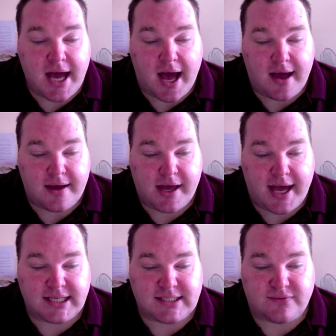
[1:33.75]

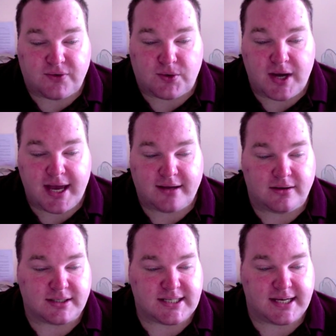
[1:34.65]
As for how
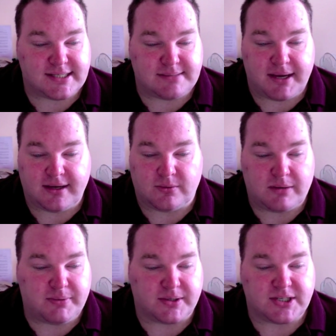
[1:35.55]
long it takes to make a
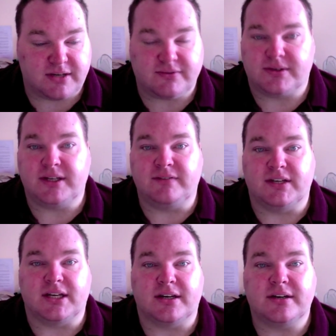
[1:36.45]
One Pot Chef cooking
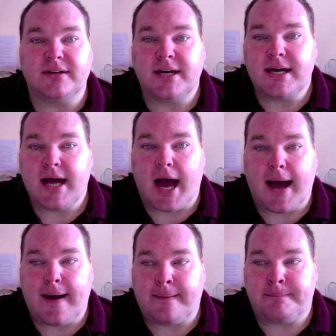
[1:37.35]
video,
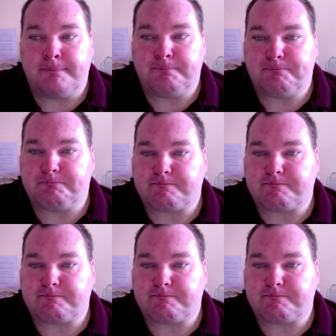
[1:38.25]
some